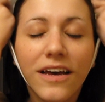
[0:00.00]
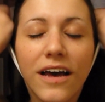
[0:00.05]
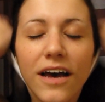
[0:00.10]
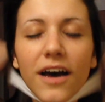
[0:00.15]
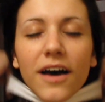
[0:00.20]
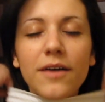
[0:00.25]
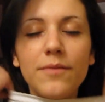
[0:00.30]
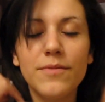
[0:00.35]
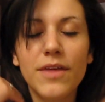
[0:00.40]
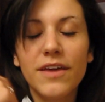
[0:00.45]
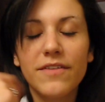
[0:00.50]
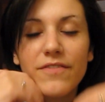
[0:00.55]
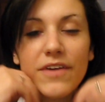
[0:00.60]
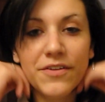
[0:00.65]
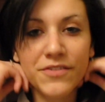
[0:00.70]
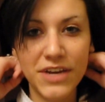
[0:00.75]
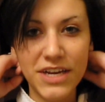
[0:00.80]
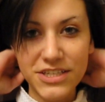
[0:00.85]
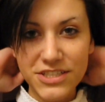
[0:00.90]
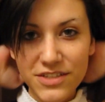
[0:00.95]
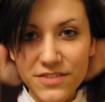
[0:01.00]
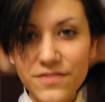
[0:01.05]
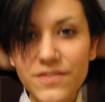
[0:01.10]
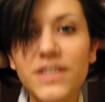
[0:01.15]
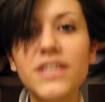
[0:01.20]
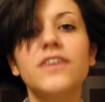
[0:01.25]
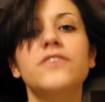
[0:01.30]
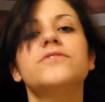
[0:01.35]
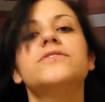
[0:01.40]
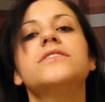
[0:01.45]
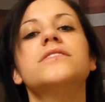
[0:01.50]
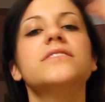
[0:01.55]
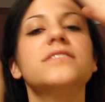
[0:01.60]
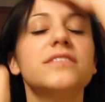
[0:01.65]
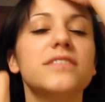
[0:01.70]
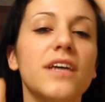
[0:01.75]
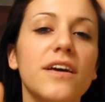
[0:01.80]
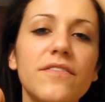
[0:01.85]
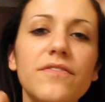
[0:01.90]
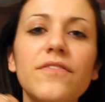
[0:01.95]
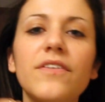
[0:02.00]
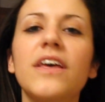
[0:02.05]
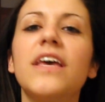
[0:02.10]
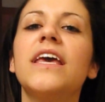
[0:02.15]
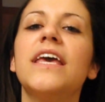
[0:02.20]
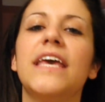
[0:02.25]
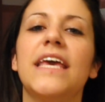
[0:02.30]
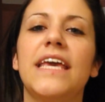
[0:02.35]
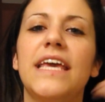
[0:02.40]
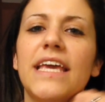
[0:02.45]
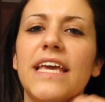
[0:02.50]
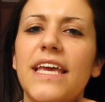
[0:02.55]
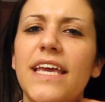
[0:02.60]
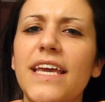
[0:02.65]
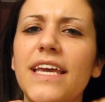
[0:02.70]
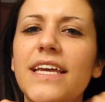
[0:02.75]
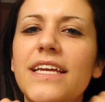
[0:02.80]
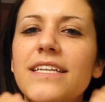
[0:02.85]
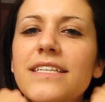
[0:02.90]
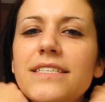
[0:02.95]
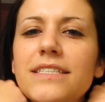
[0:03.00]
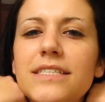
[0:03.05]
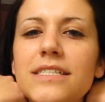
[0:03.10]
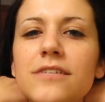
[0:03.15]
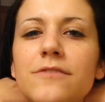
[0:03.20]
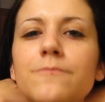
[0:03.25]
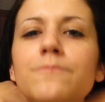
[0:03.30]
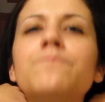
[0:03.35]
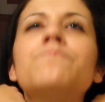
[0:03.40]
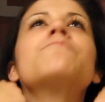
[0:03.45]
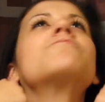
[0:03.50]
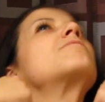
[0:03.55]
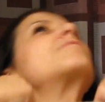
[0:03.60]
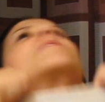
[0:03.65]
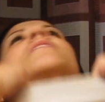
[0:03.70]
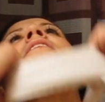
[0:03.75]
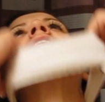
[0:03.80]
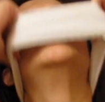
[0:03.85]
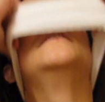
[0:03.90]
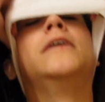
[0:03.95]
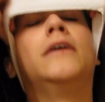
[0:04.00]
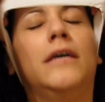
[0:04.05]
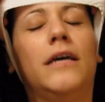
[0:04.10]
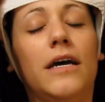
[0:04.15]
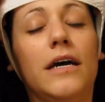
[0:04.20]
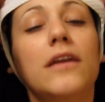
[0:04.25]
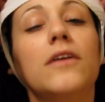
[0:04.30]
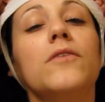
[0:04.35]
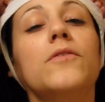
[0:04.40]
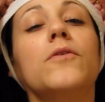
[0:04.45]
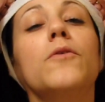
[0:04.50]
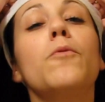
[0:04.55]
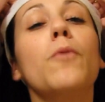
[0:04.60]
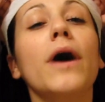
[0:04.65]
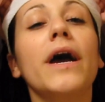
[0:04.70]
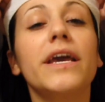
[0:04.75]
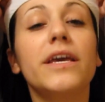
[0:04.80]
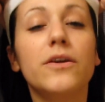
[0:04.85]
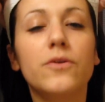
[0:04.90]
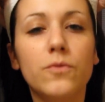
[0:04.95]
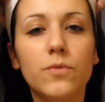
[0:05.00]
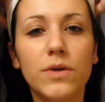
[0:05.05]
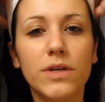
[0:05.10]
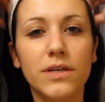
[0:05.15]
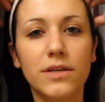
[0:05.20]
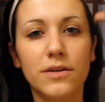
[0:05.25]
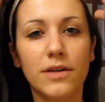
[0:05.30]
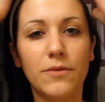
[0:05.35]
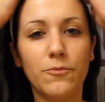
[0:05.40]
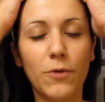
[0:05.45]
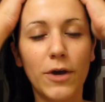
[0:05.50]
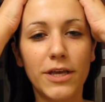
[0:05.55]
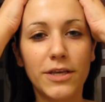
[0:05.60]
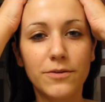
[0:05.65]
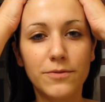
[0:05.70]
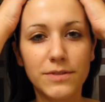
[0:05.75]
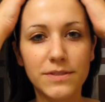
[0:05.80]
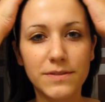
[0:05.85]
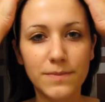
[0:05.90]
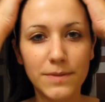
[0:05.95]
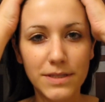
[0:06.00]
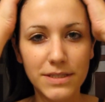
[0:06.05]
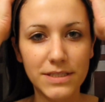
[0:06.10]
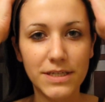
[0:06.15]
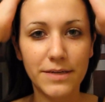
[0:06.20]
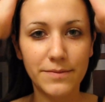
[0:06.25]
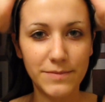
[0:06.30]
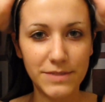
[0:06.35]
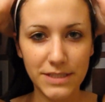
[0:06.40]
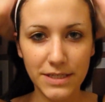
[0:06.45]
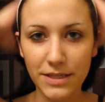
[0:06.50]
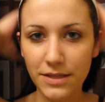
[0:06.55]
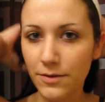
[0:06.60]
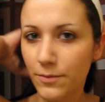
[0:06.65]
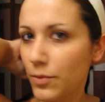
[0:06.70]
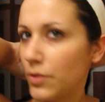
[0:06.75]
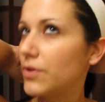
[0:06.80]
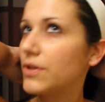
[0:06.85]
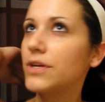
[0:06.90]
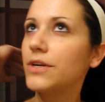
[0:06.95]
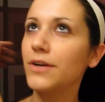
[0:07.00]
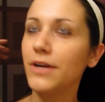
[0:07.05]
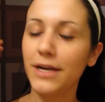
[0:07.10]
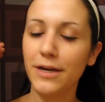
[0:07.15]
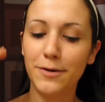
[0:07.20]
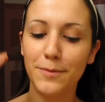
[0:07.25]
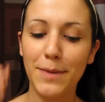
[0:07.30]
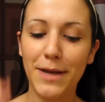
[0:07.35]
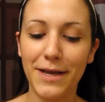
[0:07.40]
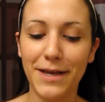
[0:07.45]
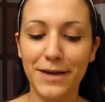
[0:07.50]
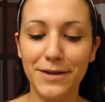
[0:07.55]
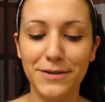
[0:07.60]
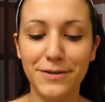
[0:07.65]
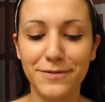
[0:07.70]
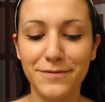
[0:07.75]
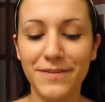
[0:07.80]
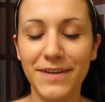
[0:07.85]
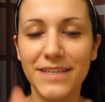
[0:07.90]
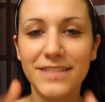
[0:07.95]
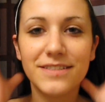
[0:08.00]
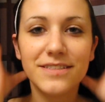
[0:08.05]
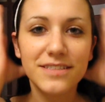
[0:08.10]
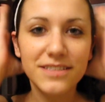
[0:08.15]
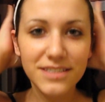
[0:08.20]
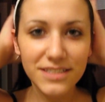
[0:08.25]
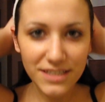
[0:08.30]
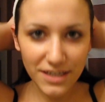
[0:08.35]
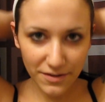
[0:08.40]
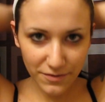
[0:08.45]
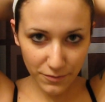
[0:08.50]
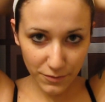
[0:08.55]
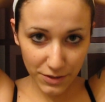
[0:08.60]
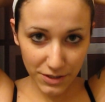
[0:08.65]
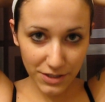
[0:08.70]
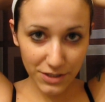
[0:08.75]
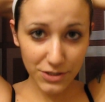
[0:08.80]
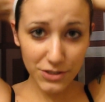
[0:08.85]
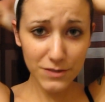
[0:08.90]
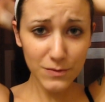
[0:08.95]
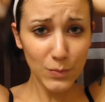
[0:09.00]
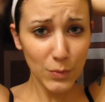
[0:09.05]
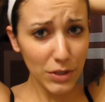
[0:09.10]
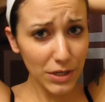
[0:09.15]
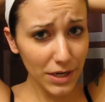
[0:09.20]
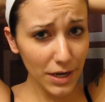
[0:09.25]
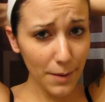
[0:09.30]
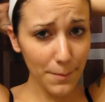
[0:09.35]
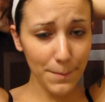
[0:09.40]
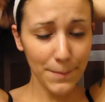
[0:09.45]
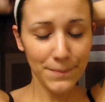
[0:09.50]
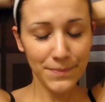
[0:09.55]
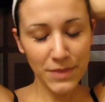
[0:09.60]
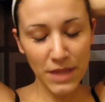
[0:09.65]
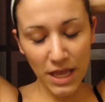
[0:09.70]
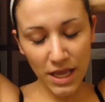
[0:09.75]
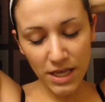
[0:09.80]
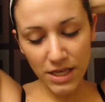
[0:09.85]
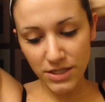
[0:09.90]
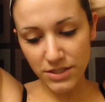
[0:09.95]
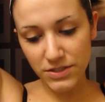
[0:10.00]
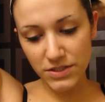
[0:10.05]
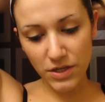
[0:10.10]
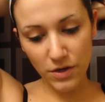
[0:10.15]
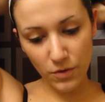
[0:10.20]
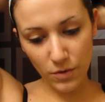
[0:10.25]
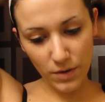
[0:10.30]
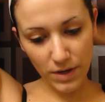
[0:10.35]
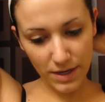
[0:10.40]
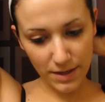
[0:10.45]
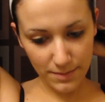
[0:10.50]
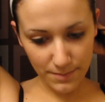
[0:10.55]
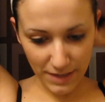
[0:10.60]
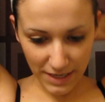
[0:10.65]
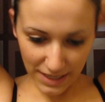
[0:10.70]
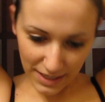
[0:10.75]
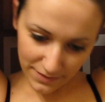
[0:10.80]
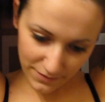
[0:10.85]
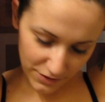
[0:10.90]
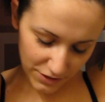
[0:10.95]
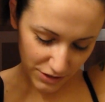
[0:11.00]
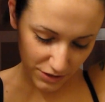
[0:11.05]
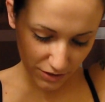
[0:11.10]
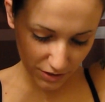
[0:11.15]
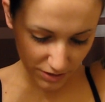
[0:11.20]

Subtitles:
like foundation videos and stuff, and I don't know why you wouldn't, why you would spend the time sitting there pulling your hair back out of your face and stuff when you can just put it up. So I have a